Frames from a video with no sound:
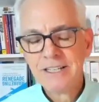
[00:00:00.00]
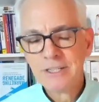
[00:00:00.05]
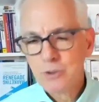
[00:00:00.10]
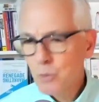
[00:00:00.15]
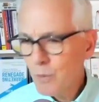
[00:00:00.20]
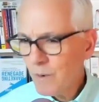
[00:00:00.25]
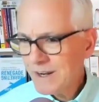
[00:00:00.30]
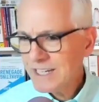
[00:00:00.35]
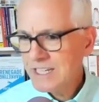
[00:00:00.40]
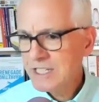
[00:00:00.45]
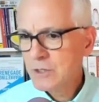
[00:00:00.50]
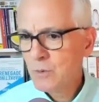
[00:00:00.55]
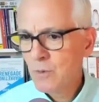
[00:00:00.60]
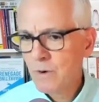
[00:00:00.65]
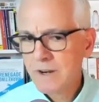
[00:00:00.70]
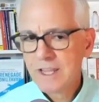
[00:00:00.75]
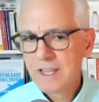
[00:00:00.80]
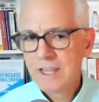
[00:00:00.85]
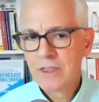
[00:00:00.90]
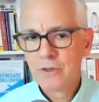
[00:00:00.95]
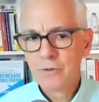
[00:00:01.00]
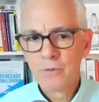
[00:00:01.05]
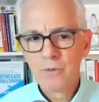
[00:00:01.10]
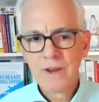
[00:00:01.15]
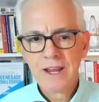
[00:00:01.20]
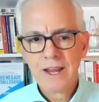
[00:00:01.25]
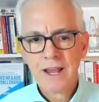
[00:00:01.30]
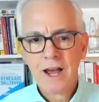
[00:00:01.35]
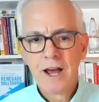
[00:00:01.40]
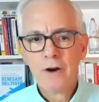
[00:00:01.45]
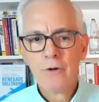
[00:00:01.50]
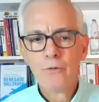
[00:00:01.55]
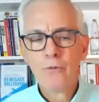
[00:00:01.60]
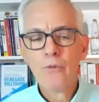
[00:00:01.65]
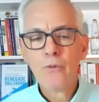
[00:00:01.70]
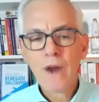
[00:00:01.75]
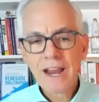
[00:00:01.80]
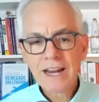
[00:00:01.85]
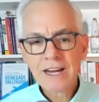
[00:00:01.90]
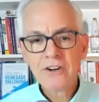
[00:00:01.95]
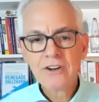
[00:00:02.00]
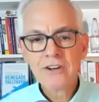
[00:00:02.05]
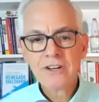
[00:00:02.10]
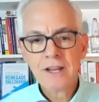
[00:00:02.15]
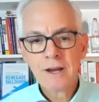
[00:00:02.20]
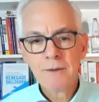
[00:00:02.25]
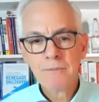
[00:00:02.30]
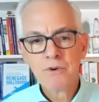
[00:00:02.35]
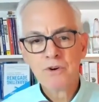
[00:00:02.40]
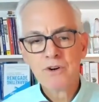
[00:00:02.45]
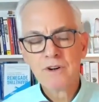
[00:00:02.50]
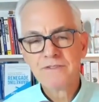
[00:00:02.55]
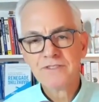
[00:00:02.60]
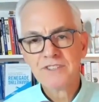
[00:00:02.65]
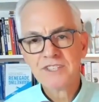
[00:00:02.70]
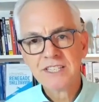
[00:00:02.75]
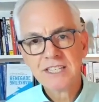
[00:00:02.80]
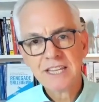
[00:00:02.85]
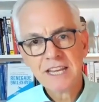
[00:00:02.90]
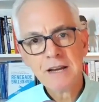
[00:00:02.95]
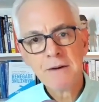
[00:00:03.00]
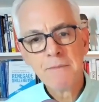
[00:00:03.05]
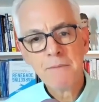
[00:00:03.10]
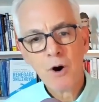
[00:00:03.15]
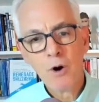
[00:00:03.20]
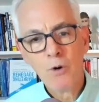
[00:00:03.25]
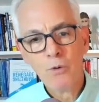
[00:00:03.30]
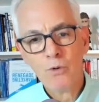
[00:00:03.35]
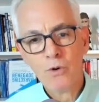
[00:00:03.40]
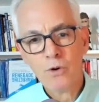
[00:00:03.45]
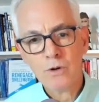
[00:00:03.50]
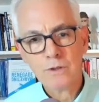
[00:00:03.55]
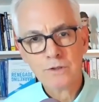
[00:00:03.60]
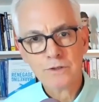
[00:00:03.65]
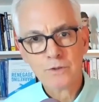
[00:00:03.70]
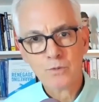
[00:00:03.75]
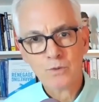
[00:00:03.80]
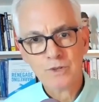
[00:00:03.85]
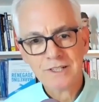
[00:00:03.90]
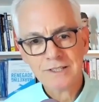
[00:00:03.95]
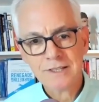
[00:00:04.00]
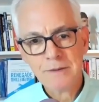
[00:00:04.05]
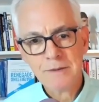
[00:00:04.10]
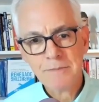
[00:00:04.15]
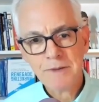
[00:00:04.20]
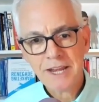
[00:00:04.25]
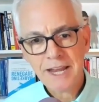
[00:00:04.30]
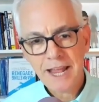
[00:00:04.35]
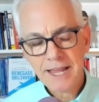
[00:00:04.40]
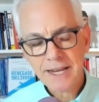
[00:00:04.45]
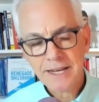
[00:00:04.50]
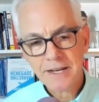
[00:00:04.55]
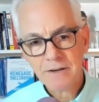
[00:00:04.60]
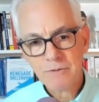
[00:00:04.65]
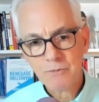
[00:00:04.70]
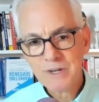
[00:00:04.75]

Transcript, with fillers: In twenty twenty-three, a record number of C M O roles were eliminated.